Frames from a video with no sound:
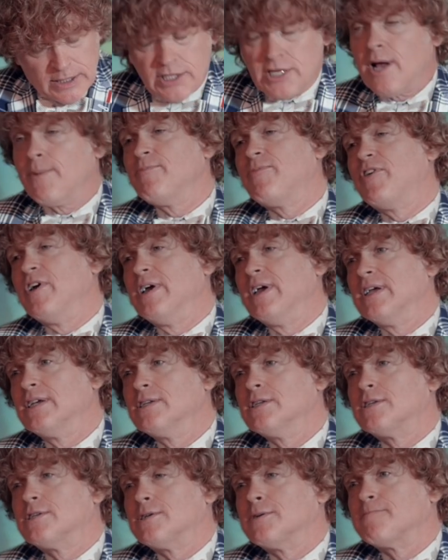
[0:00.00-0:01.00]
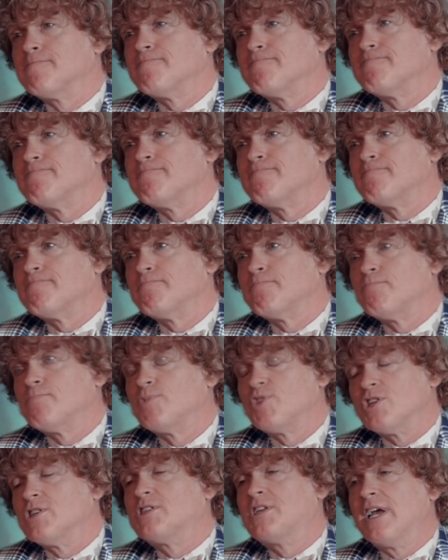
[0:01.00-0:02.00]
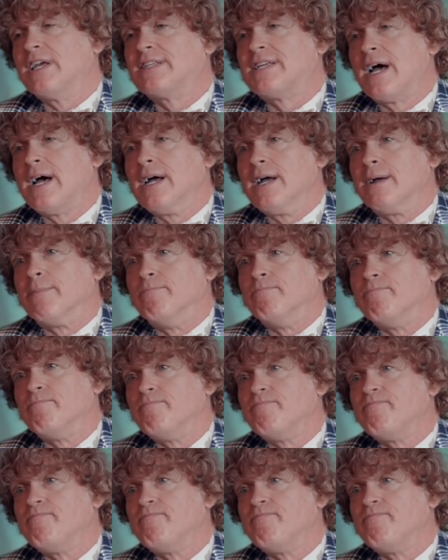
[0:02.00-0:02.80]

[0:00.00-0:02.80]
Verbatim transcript: Some things just take time.